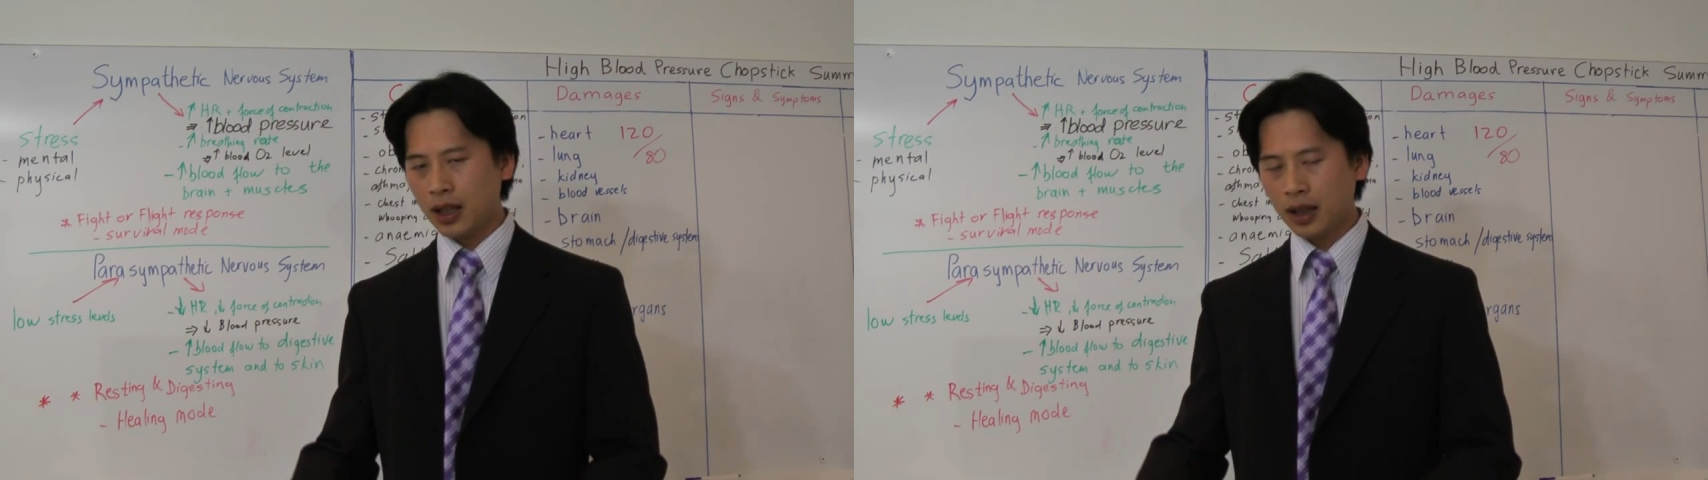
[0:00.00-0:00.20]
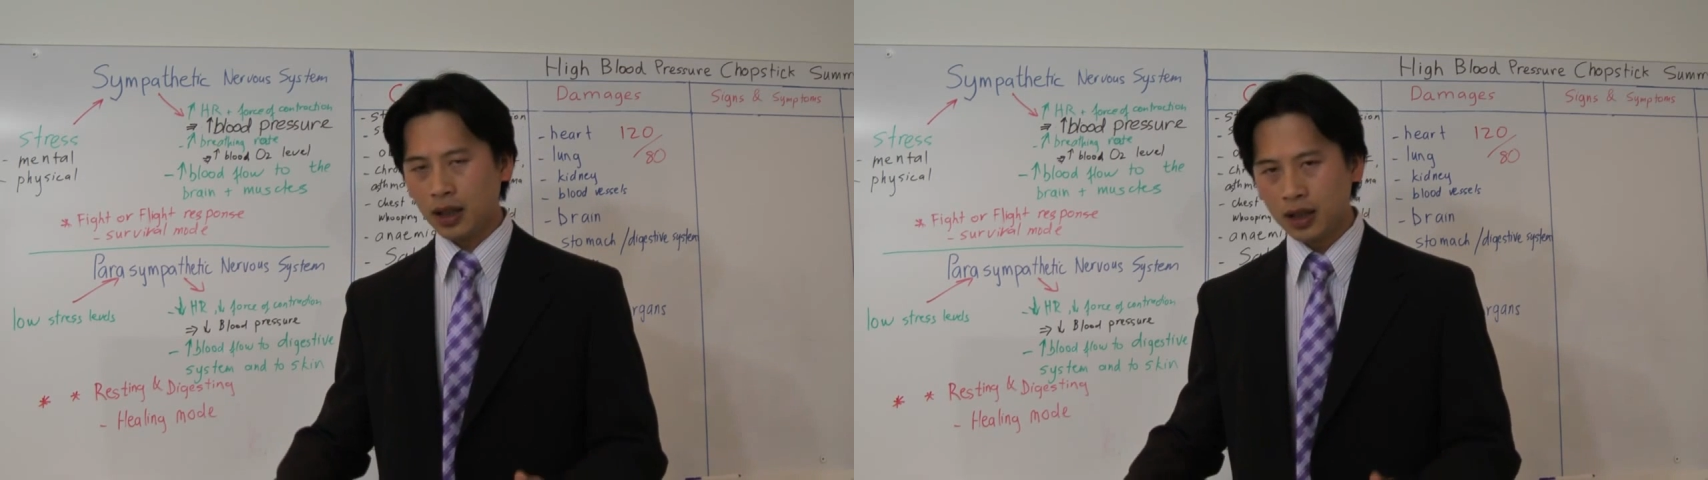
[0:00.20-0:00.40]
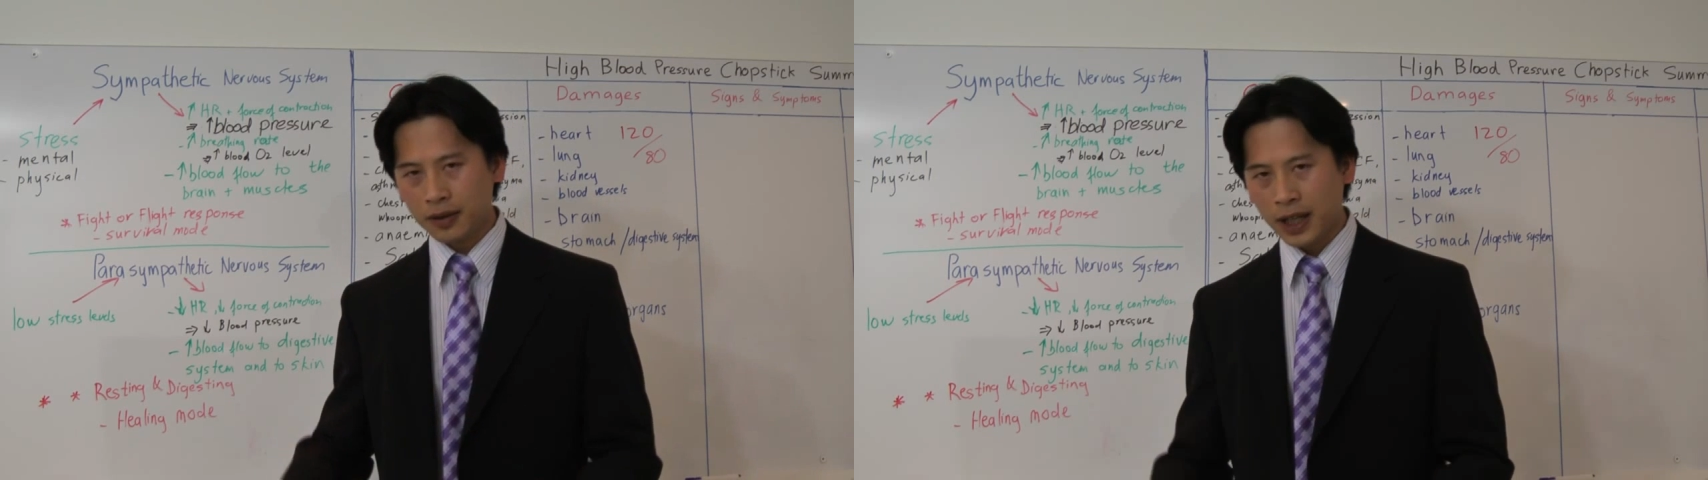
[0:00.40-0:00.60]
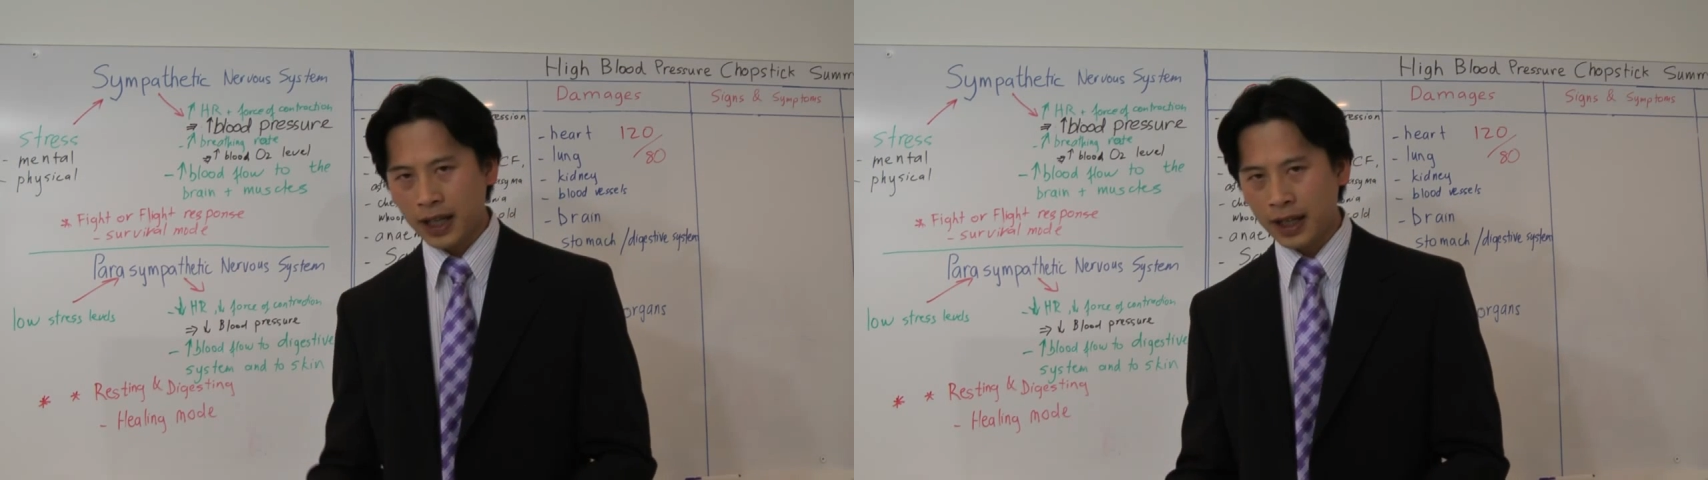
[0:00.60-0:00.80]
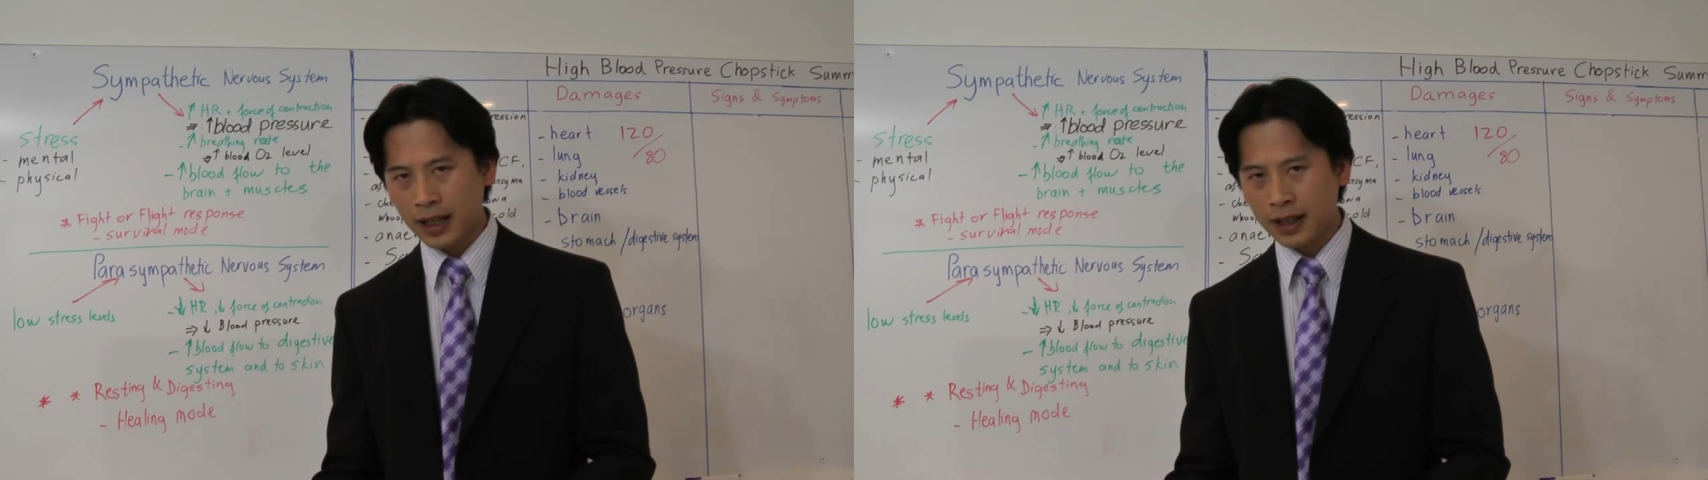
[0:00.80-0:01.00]
lot of
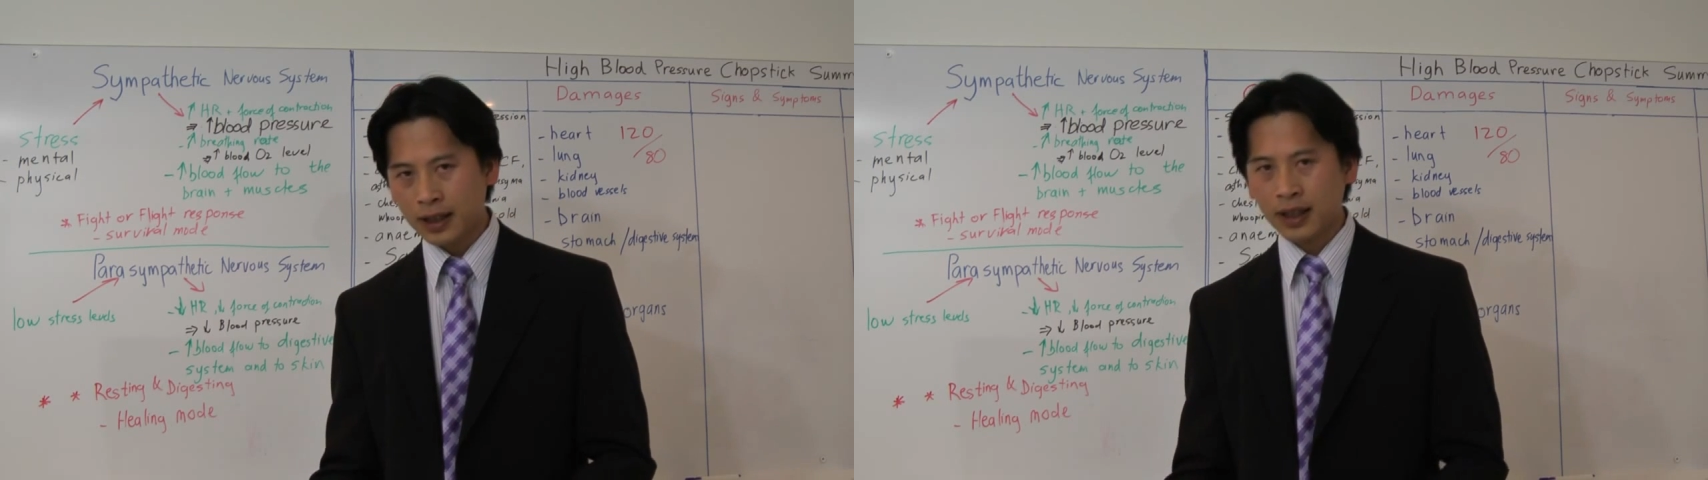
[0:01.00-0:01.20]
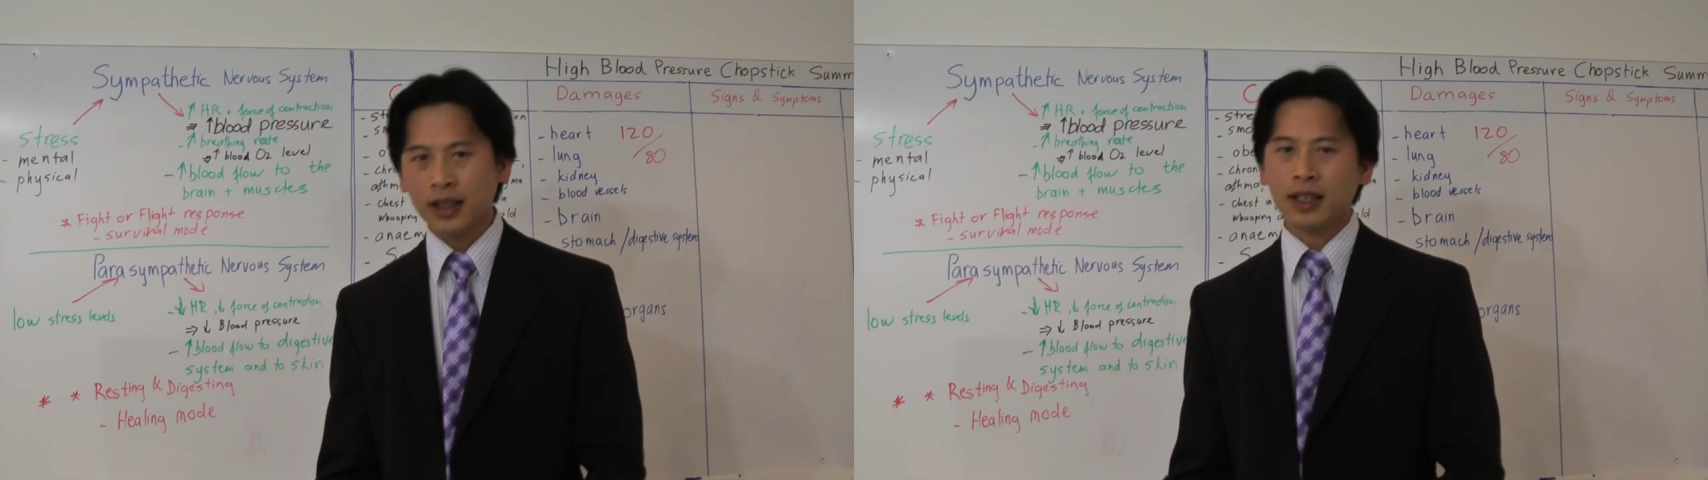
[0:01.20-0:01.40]
hair